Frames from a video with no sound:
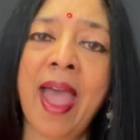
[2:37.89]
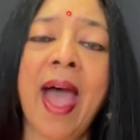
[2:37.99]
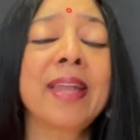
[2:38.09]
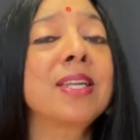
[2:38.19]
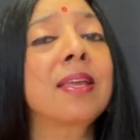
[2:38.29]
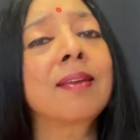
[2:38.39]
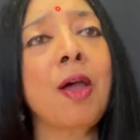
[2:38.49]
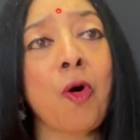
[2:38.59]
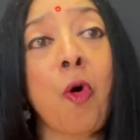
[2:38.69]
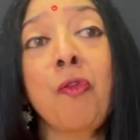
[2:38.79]
and
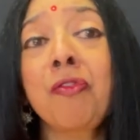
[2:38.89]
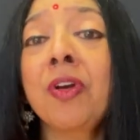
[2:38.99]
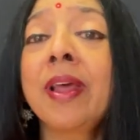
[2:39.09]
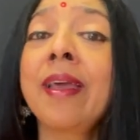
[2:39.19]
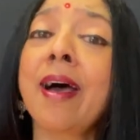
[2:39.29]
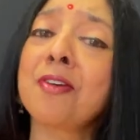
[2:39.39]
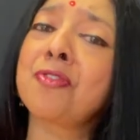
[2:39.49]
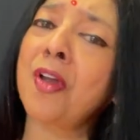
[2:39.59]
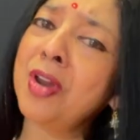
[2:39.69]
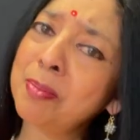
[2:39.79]
hopefully a
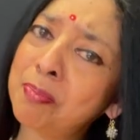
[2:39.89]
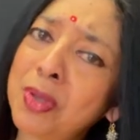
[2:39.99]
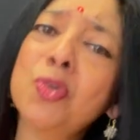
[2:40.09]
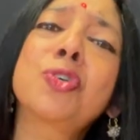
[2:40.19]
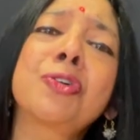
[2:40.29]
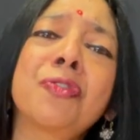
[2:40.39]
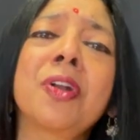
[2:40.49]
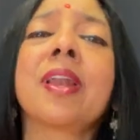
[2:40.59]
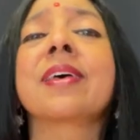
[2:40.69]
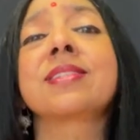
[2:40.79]
very
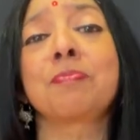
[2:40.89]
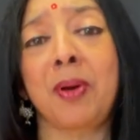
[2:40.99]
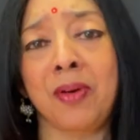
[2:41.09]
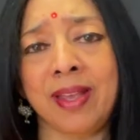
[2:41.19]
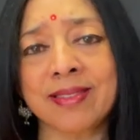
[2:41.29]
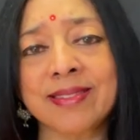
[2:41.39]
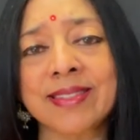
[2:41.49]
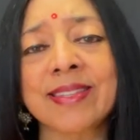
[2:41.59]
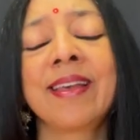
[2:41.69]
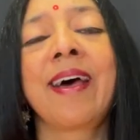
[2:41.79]
beautiful experience